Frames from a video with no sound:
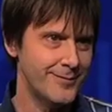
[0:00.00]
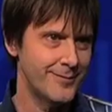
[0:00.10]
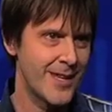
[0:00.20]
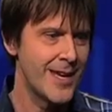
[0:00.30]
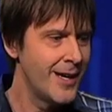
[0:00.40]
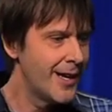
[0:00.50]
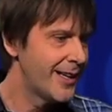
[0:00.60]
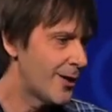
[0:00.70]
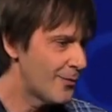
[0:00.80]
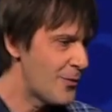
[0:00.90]
If you were
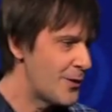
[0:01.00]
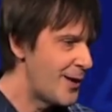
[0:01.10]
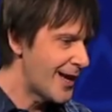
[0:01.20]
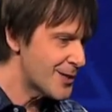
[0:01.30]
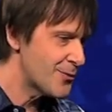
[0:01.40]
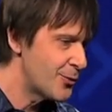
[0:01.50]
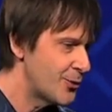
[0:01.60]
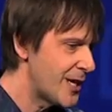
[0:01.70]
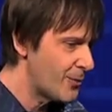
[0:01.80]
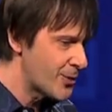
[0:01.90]
watching the Sony conference
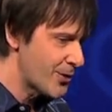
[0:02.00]
every two